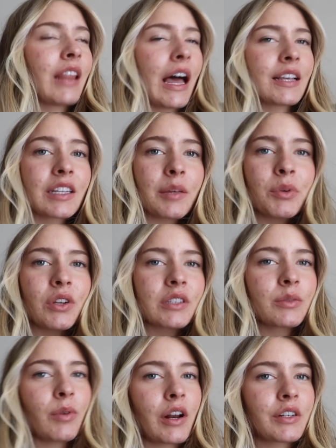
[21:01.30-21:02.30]
last clip you
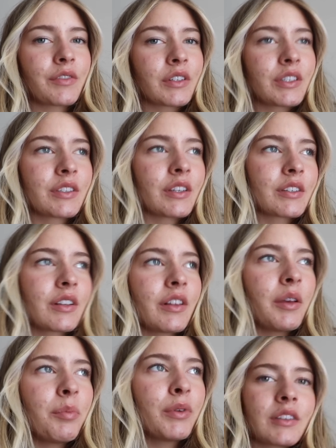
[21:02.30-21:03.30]
just watched versus this
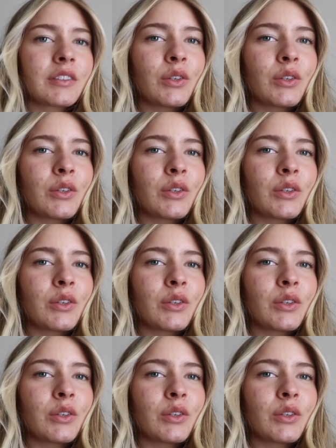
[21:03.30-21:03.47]
clip,